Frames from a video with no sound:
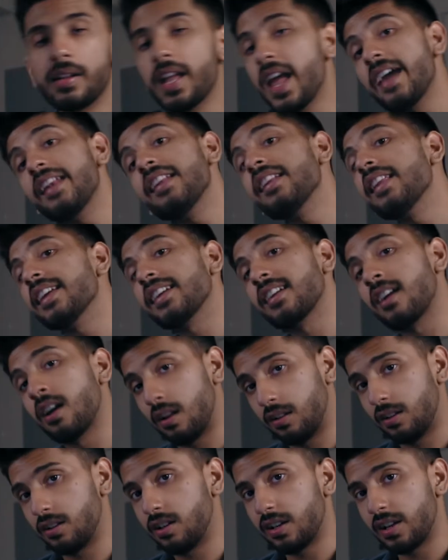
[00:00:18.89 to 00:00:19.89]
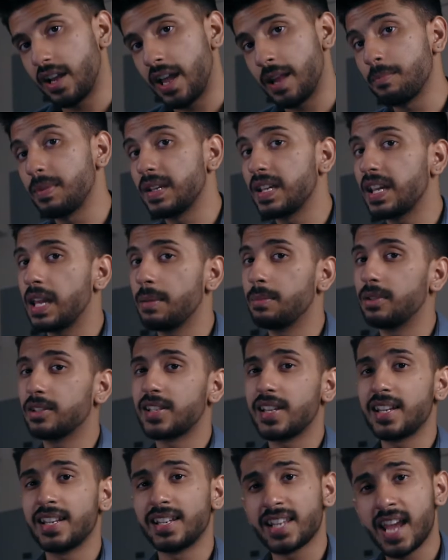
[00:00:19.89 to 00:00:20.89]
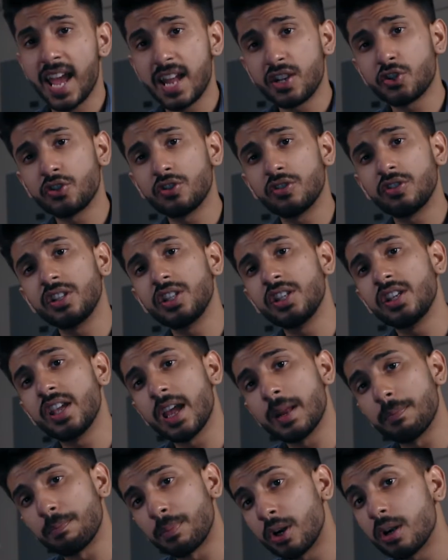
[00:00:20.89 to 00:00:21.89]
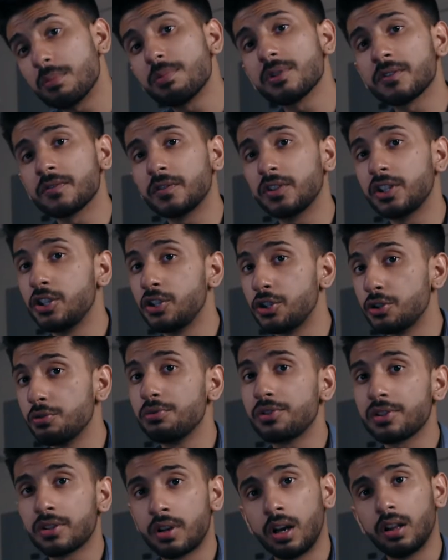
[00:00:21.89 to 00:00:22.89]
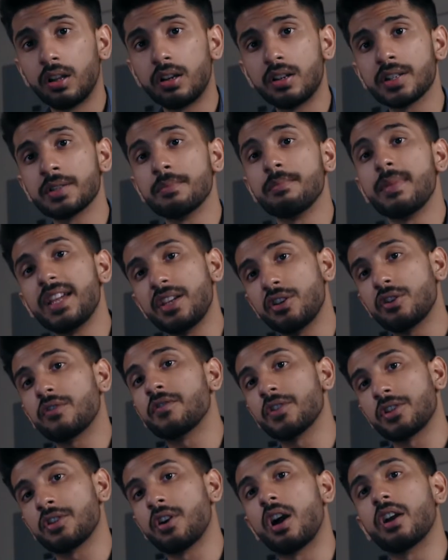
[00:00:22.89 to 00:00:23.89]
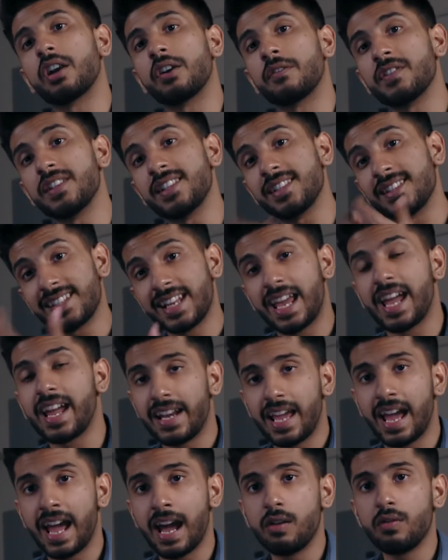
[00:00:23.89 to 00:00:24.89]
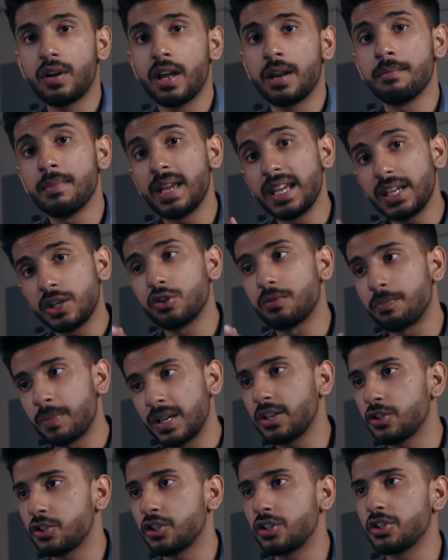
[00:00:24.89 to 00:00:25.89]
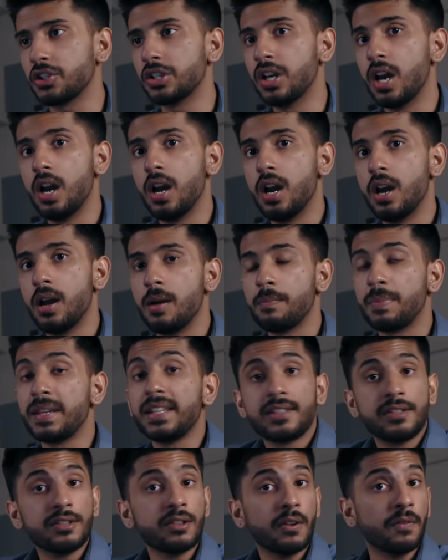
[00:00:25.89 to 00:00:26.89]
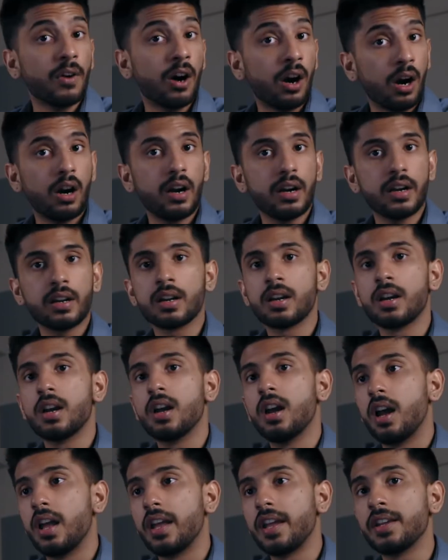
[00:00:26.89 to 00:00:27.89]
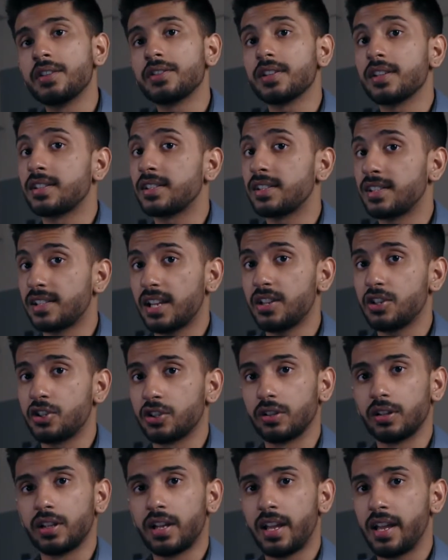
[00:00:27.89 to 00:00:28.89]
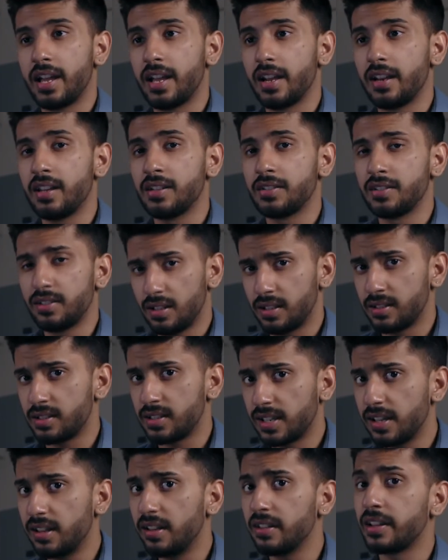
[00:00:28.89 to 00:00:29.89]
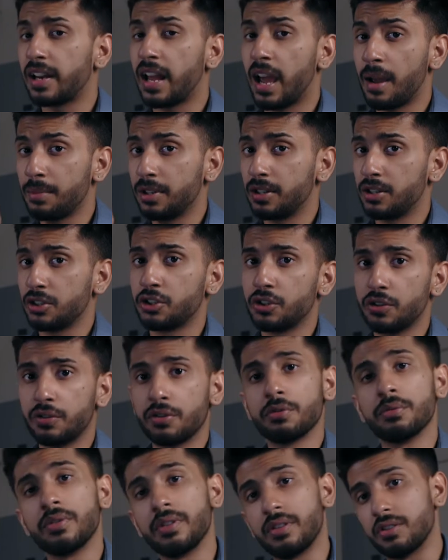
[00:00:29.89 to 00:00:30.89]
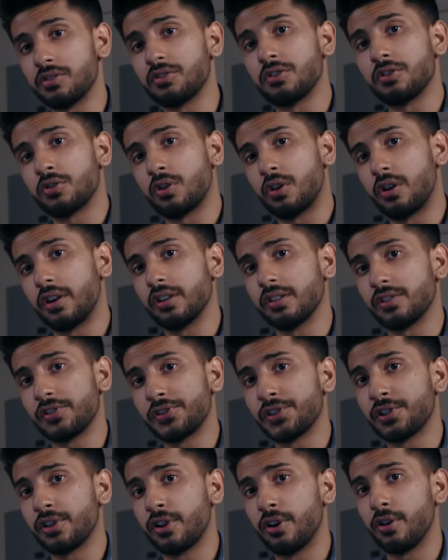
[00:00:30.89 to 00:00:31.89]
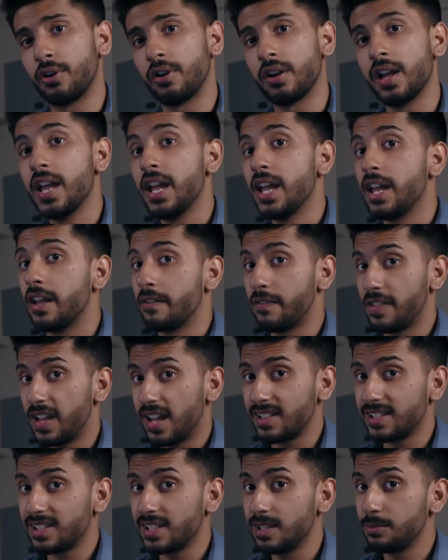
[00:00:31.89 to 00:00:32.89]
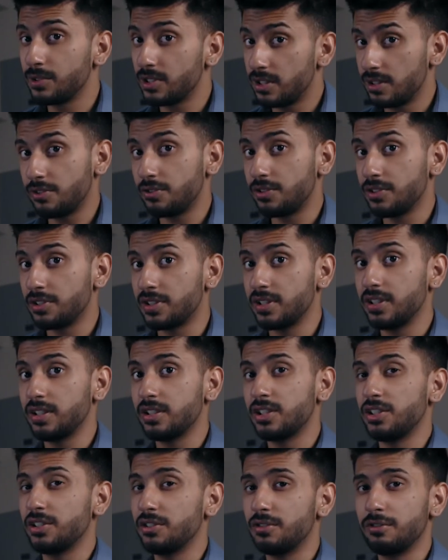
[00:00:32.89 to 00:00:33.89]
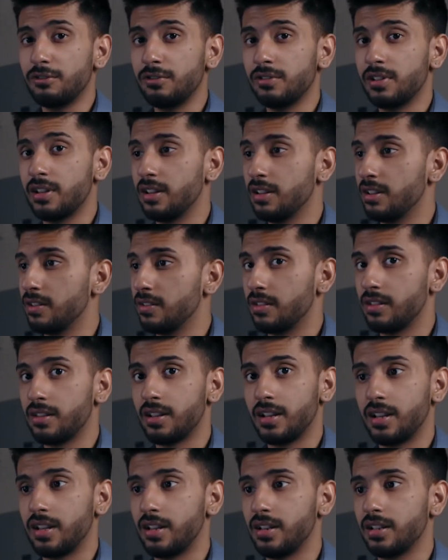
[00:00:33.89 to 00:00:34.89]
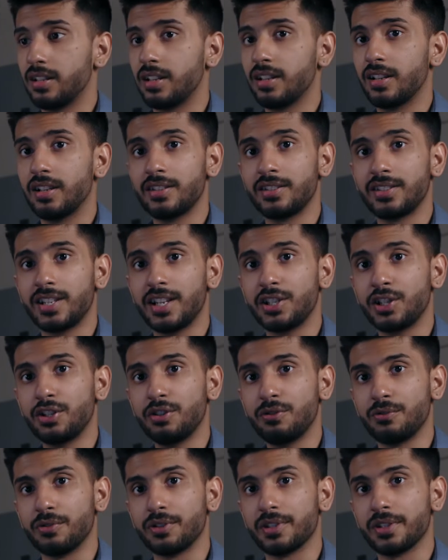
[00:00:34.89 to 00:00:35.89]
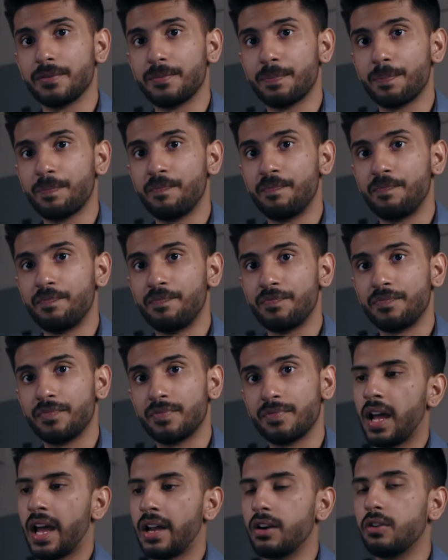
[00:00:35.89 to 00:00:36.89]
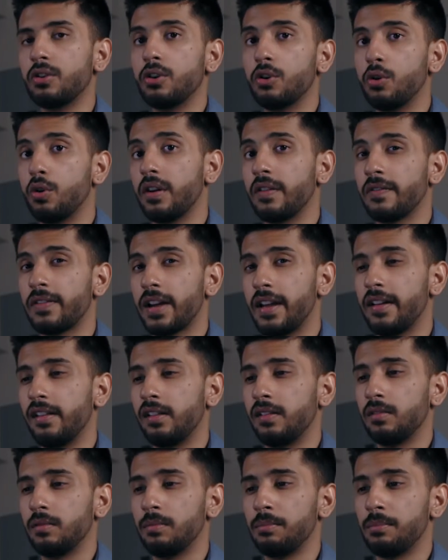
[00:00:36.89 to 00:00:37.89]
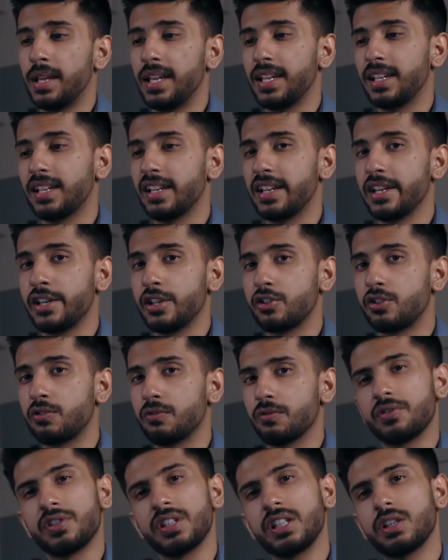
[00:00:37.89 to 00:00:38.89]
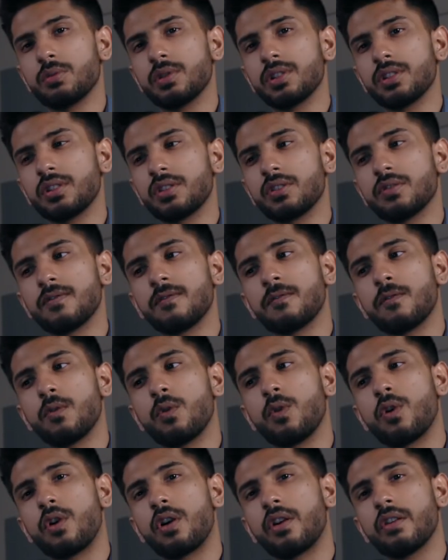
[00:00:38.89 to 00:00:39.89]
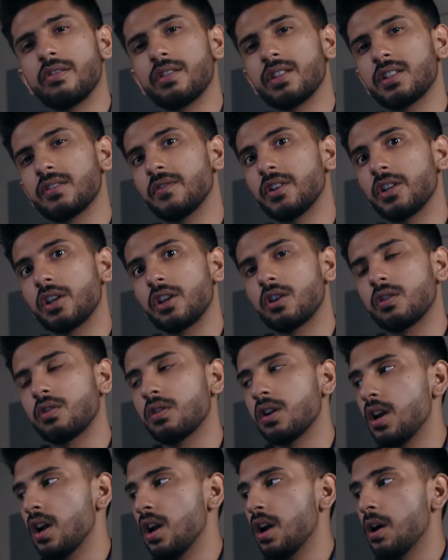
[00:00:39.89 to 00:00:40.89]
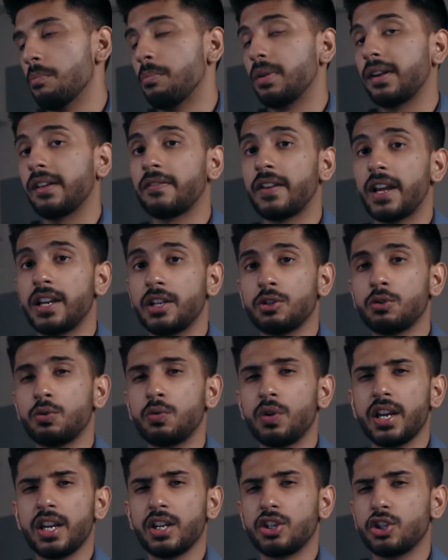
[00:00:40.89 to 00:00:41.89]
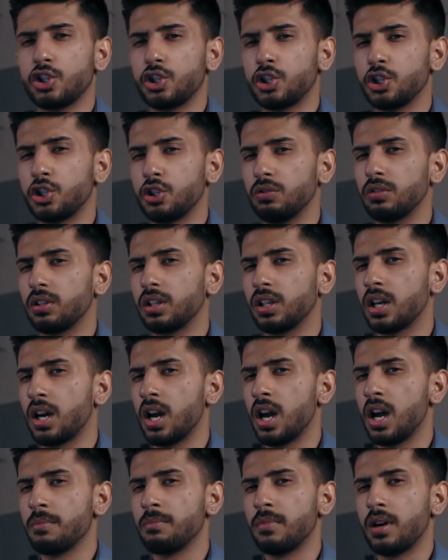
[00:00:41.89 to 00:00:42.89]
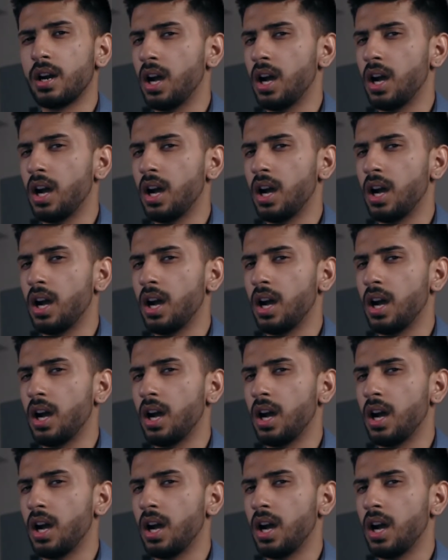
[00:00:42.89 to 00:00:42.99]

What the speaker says: editing color and being able to intentionally and purposefully use color to make your photography stand out and make your pictures pieces of art is essential and is a skill that I'm going to show you in this tutorial. So if that seems interesting to you, then stay tuned. I don't know if I'll make an intro sequence for this video, but if I do, it should come